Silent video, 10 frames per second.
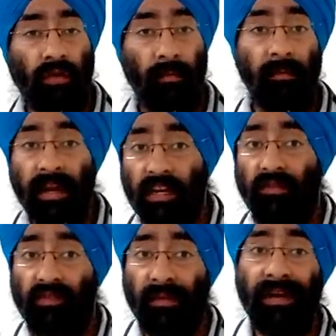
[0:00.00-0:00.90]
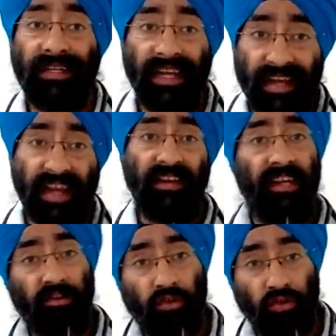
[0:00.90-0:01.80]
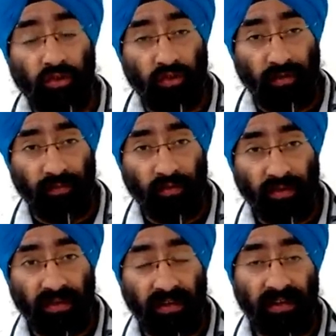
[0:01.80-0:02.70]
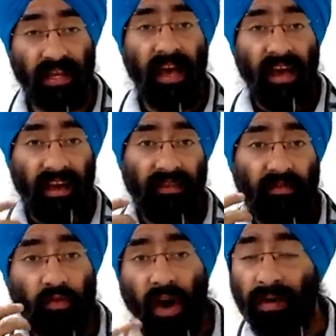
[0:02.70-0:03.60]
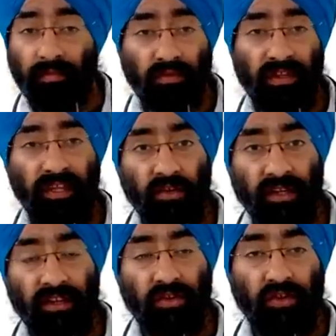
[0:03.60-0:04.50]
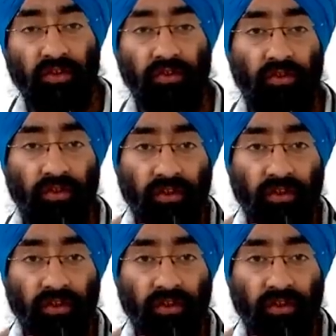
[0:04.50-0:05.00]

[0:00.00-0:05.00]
Many of them are taking testosterone boosters and if you are boosting your testosterone,